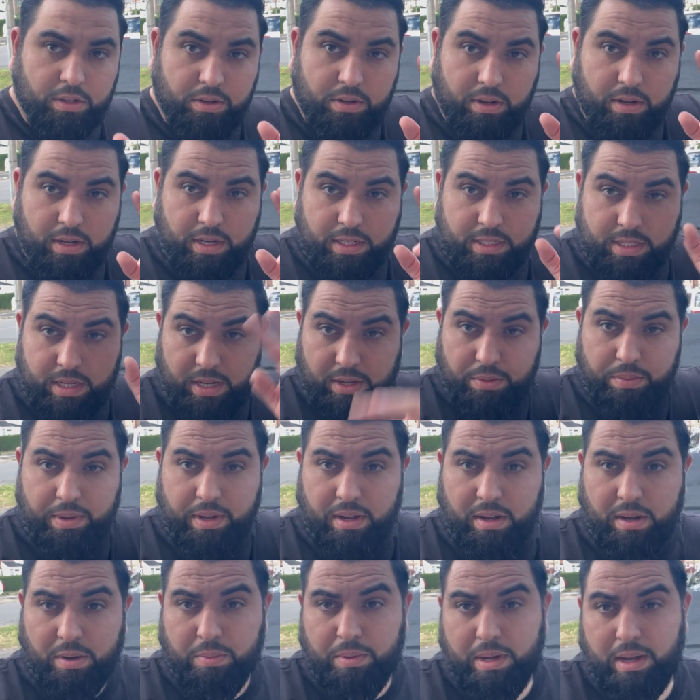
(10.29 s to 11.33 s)
guys, here we
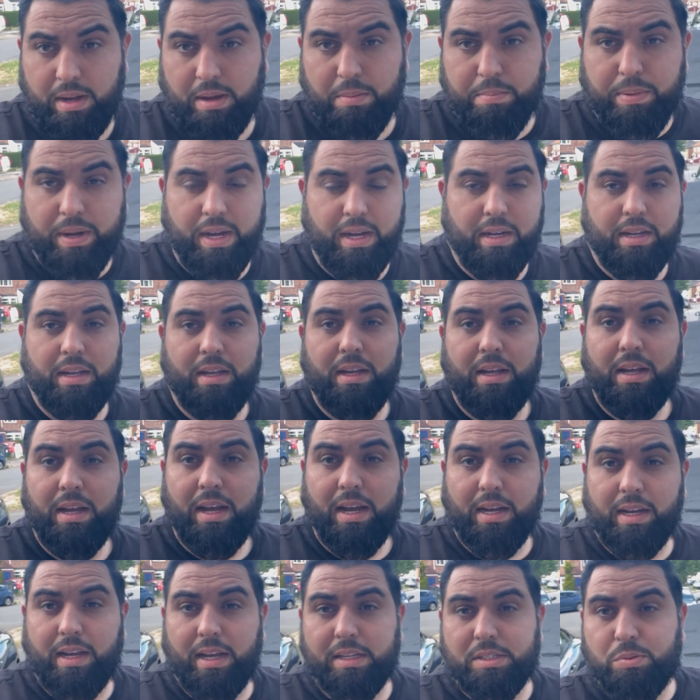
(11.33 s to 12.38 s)
are back,
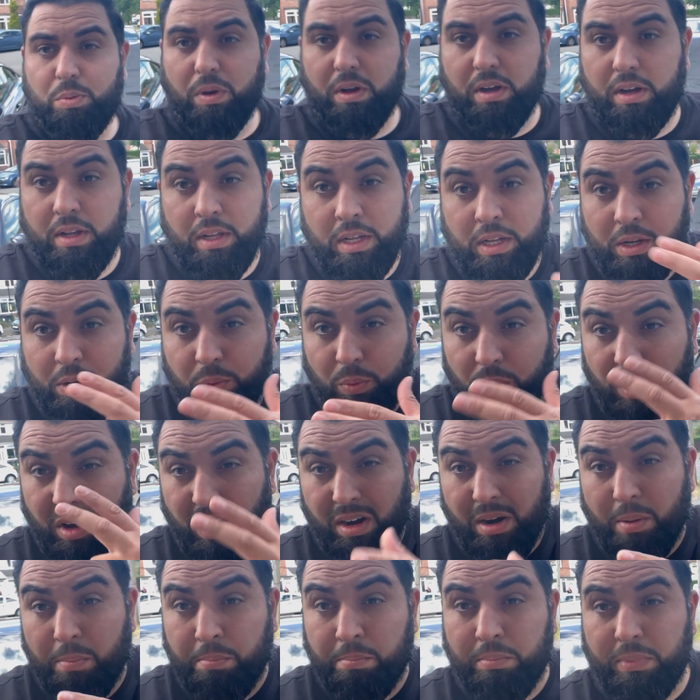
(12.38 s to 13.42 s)
and guess what, we are
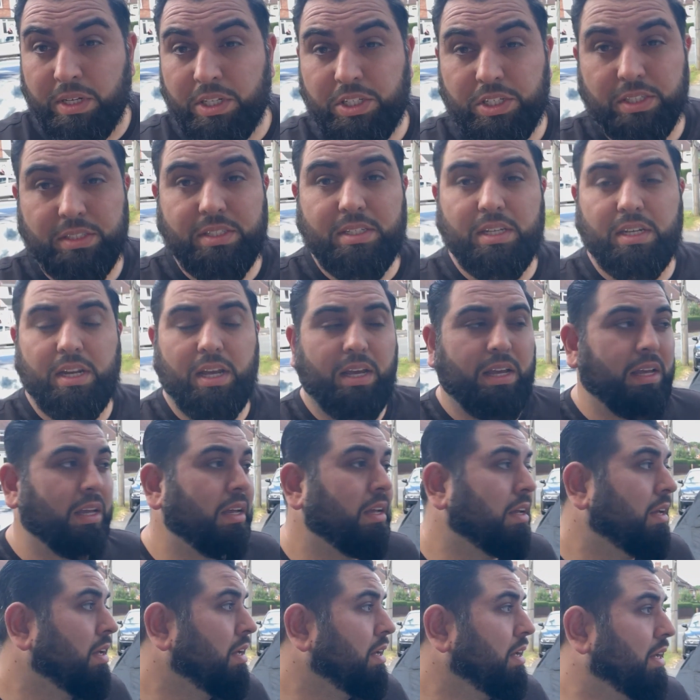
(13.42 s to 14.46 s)
on a mission today.
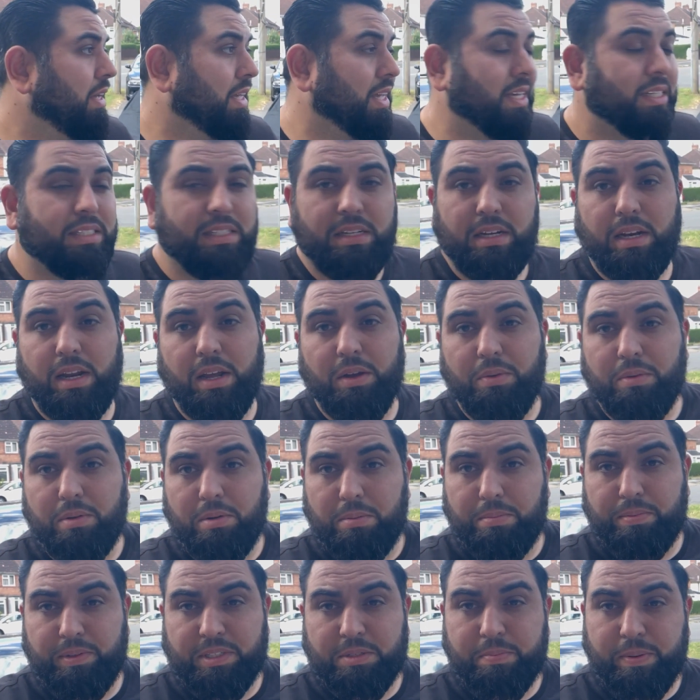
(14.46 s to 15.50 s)
Yesterday we
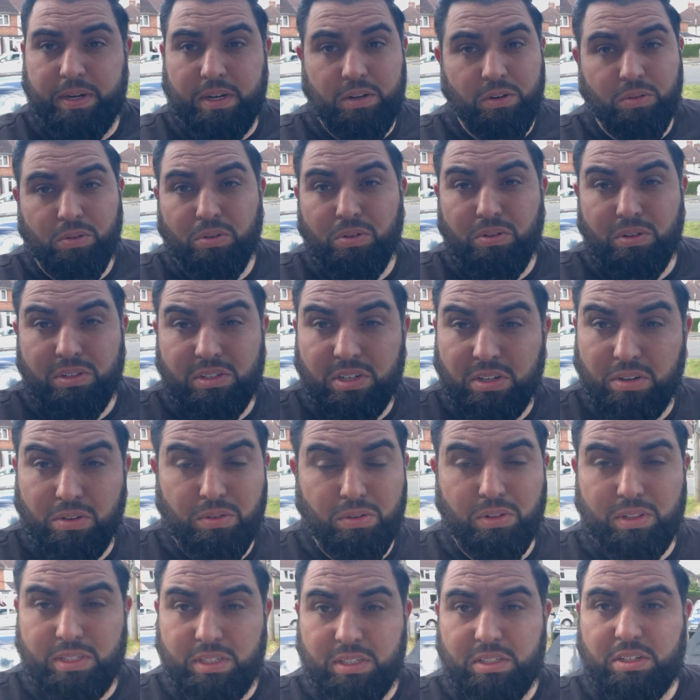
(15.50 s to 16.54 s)
were spending
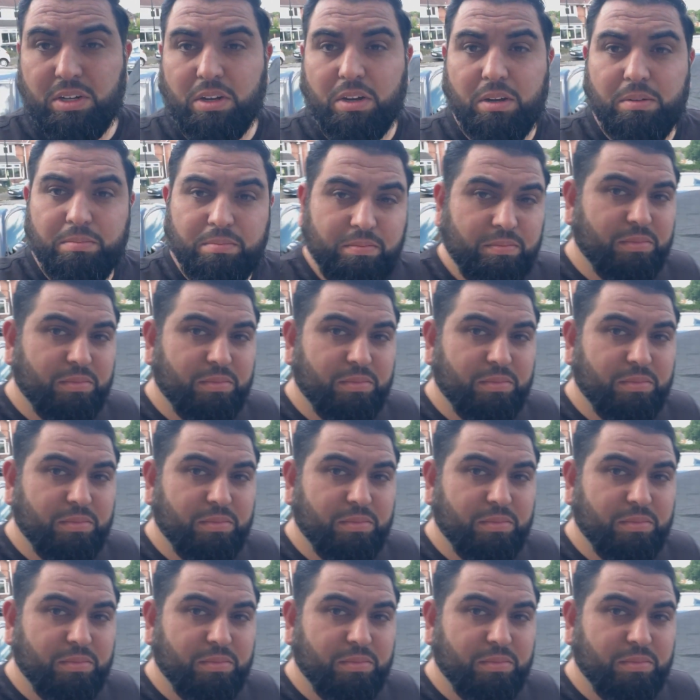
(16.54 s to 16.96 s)
all this time